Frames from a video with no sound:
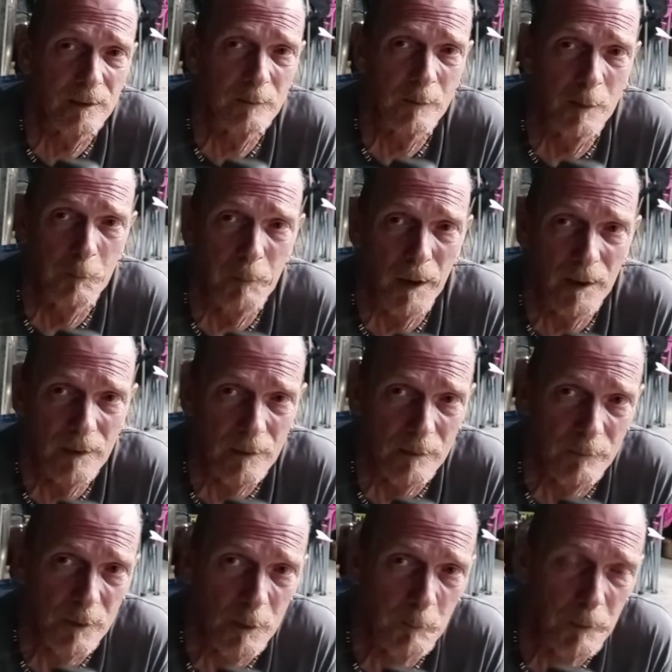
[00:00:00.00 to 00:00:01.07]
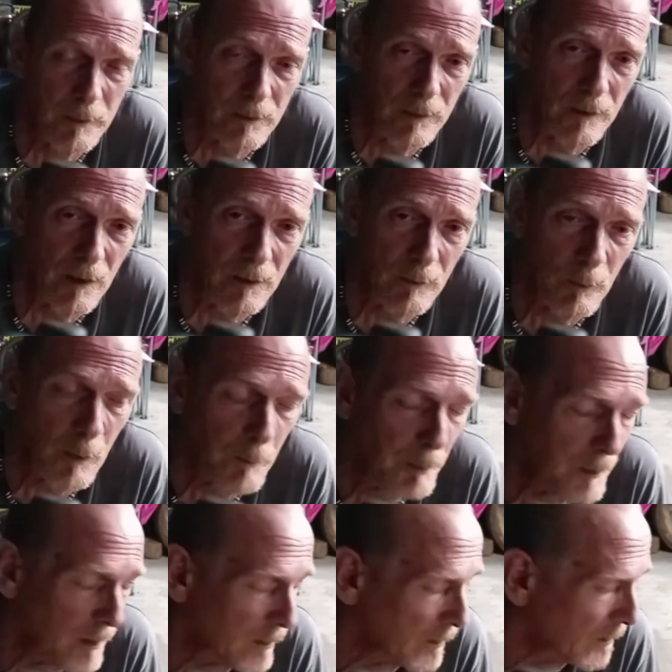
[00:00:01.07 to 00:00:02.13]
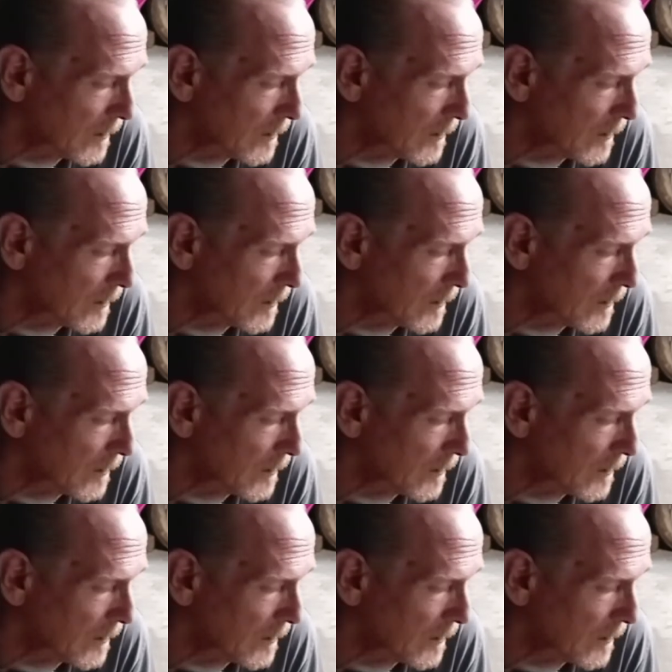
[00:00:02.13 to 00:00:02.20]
lived in the back of the development that I grew up in.